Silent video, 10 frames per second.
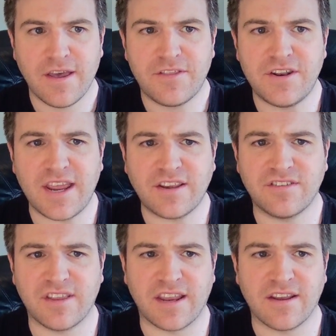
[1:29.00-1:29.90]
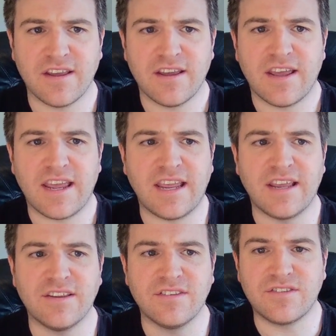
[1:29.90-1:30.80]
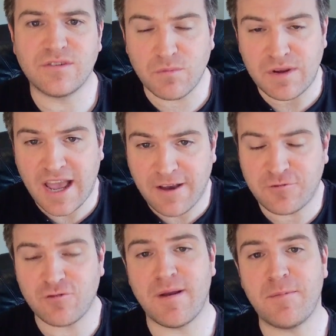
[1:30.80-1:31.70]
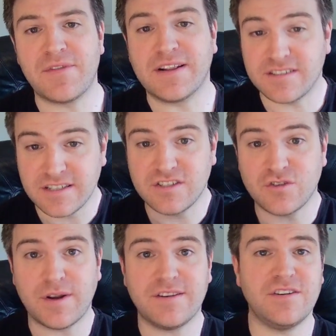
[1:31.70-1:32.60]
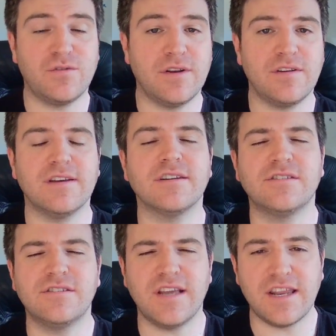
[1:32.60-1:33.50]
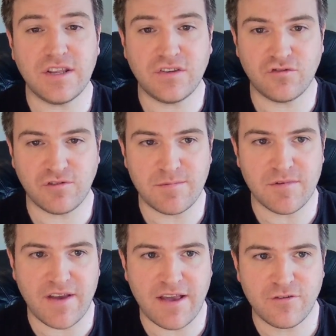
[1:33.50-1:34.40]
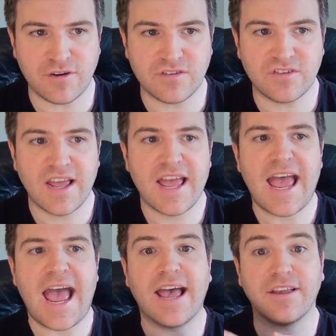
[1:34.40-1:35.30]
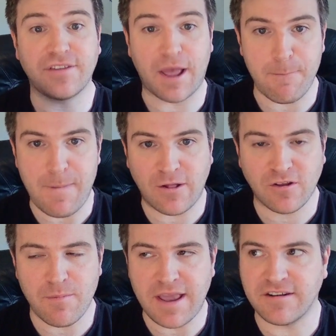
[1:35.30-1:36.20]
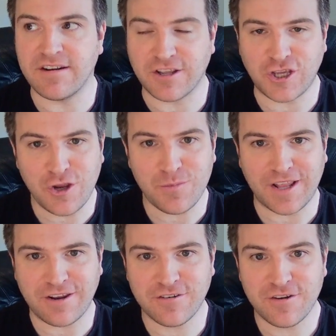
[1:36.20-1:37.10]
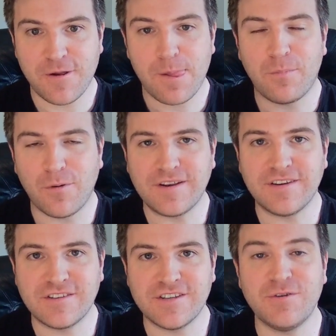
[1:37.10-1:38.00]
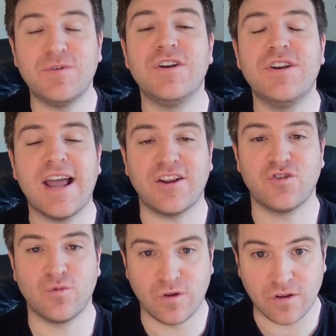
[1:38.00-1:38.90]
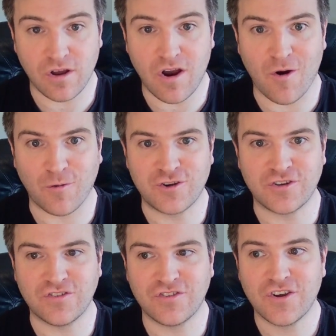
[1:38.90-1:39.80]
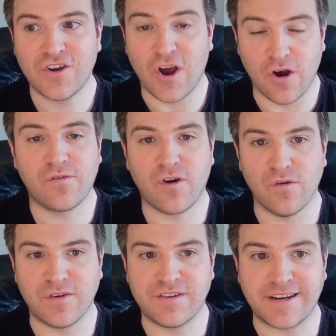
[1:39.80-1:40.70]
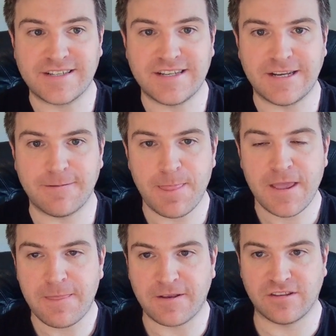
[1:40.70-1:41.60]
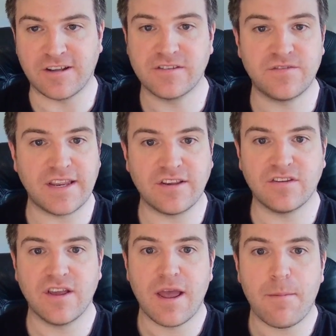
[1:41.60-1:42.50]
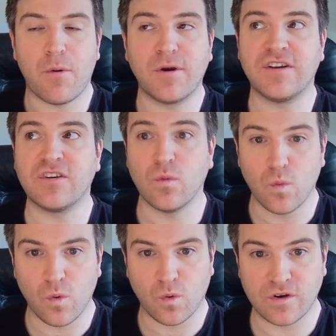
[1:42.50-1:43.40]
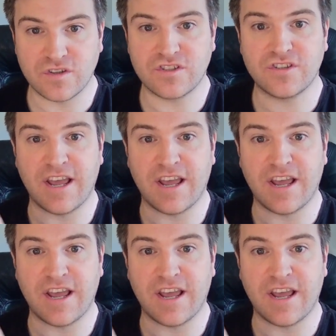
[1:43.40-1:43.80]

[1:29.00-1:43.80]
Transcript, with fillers: The next thing is we have to remember that since 2020, a steady stream of evidence has amalgamated and accumulated, pointing to natural origins of COVID-19. There's lots of things pointing towards